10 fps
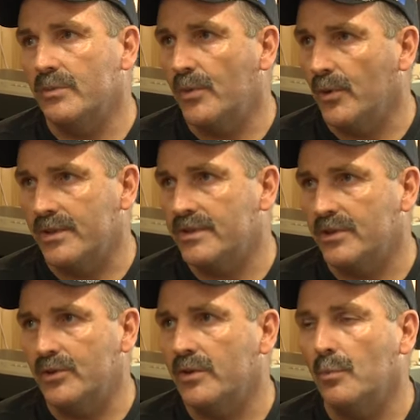reports that
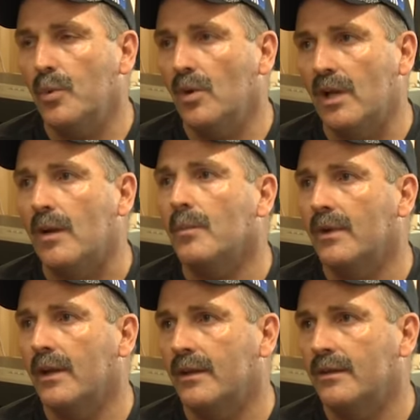you can pull up
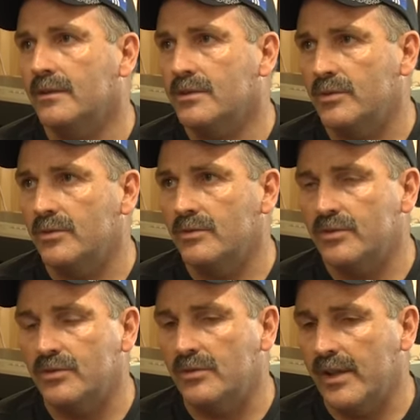and
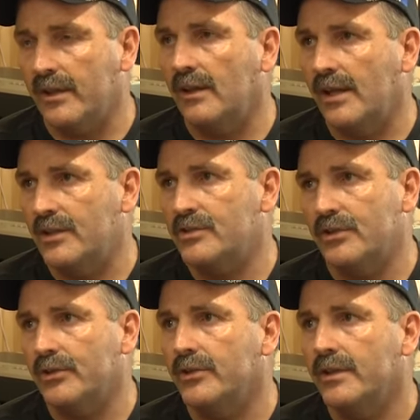to analyze the
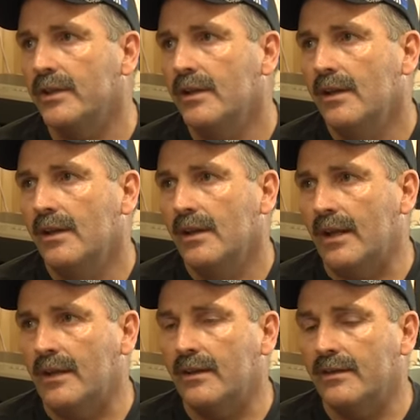herd,
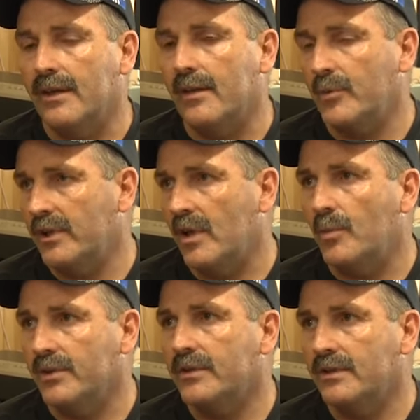and that would
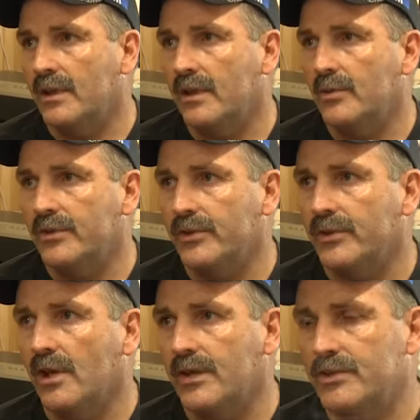help with your
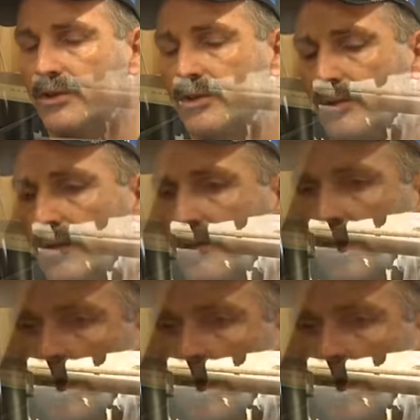cost controls.